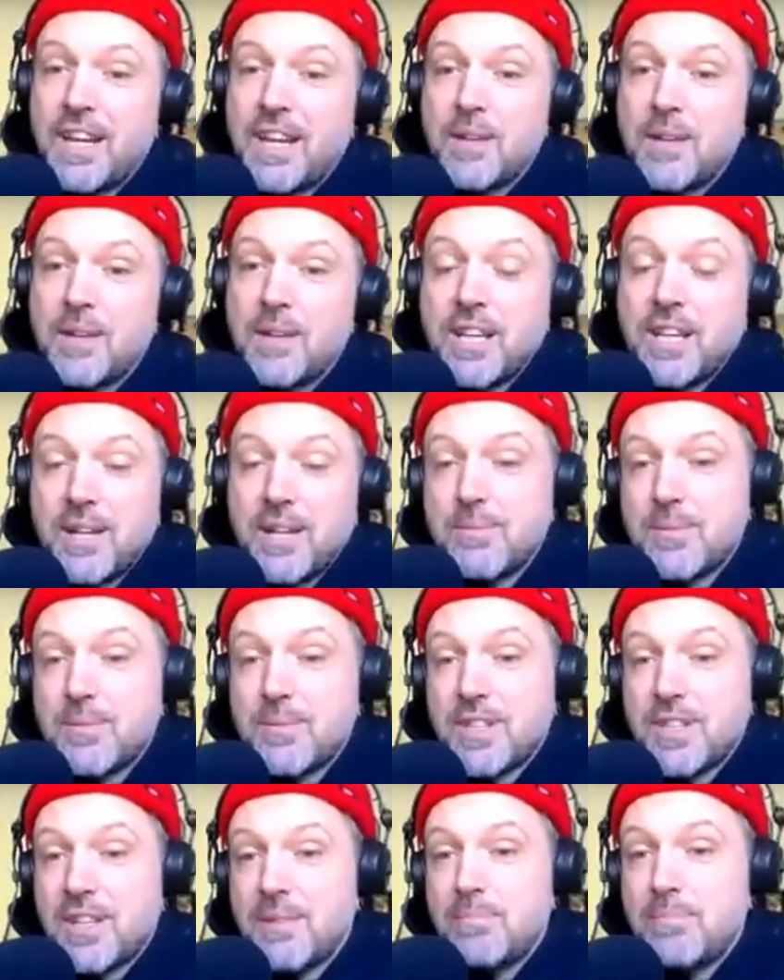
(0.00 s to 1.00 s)
and it
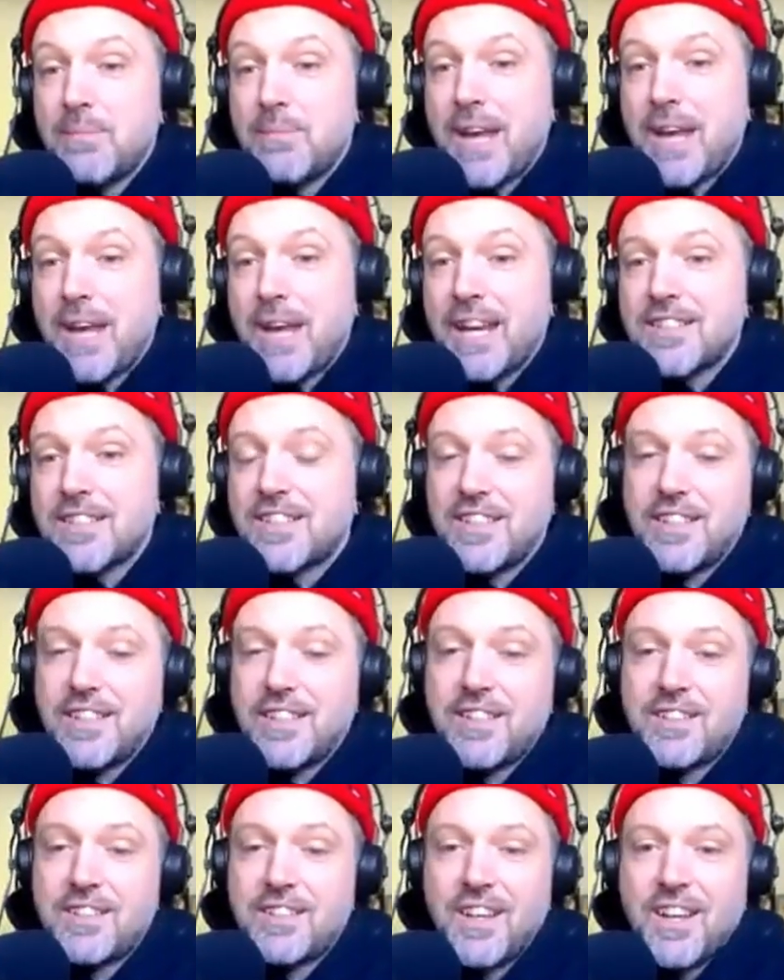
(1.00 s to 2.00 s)
becomes a
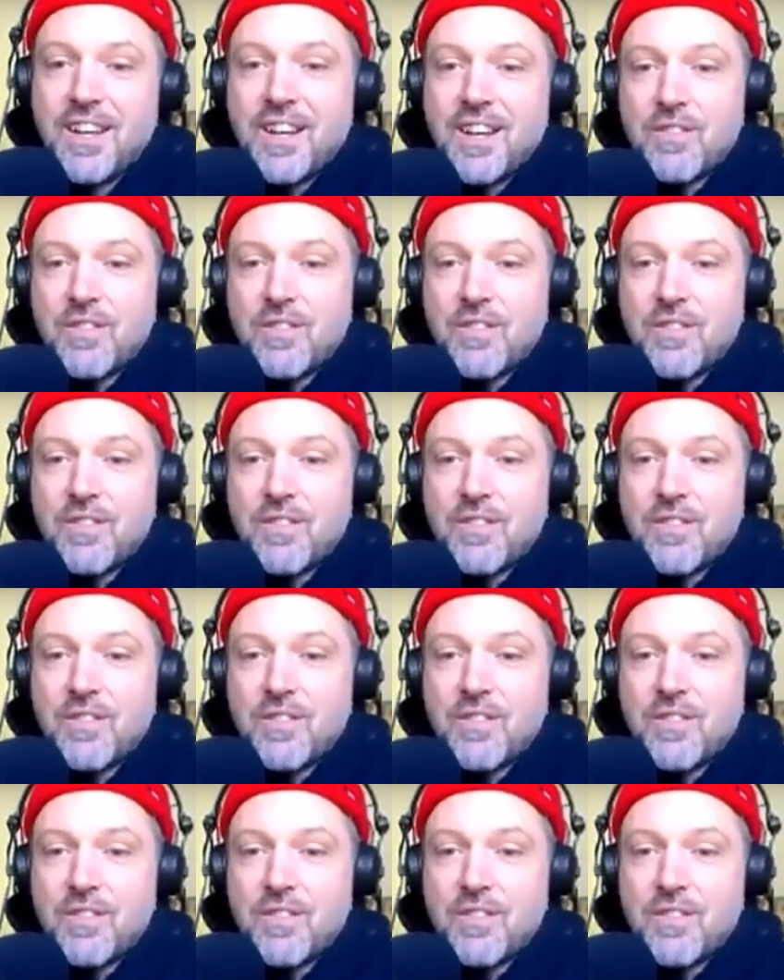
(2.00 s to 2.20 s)
medicine